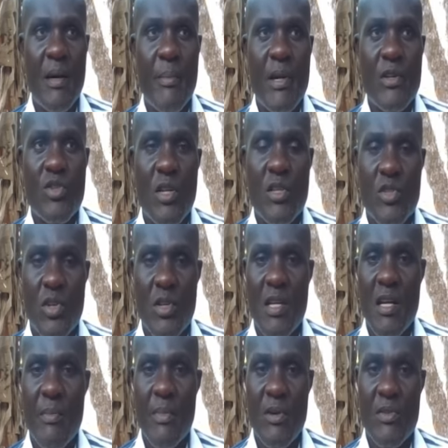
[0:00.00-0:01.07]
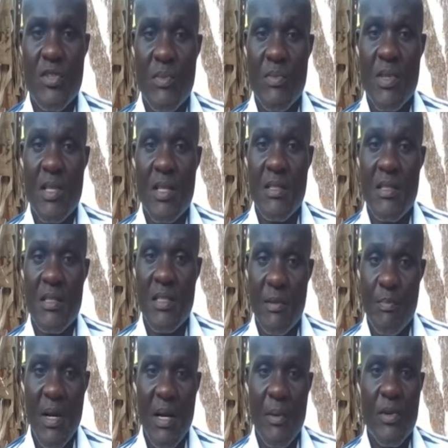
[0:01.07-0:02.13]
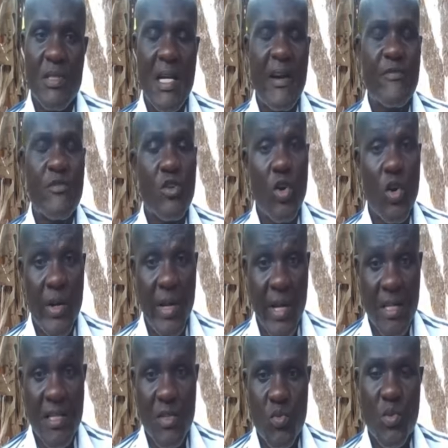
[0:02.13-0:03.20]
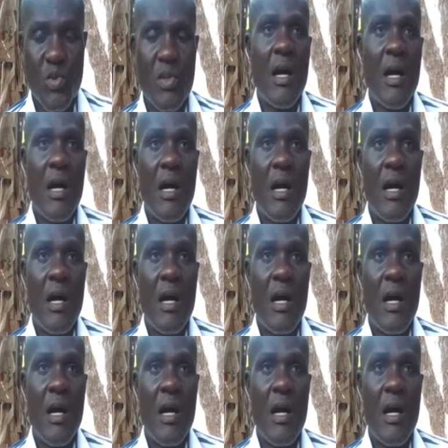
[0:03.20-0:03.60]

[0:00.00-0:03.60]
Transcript: I'm actually talking about something deeper, but I have to connect it with